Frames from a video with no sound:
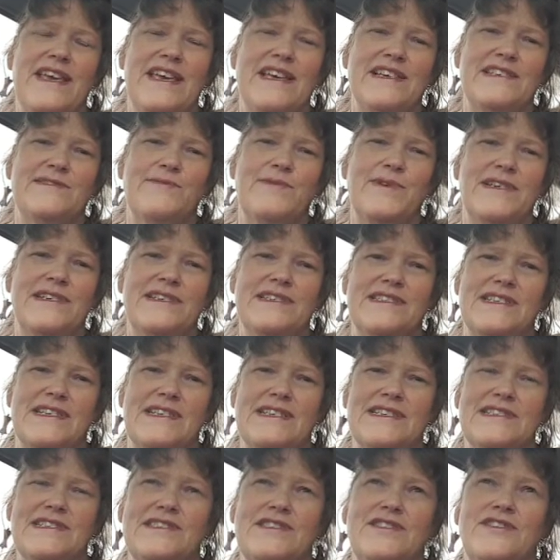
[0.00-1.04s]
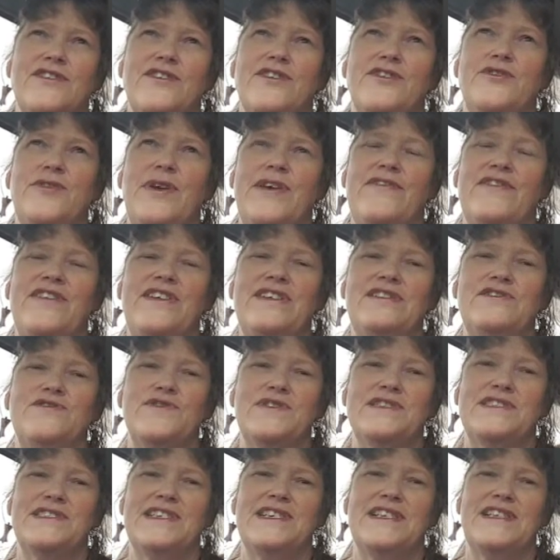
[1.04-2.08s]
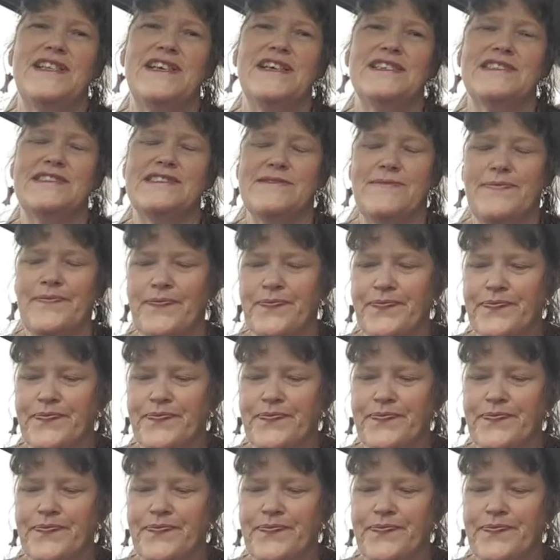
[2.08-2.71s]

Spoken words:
ex-witnesses who have an interest in this,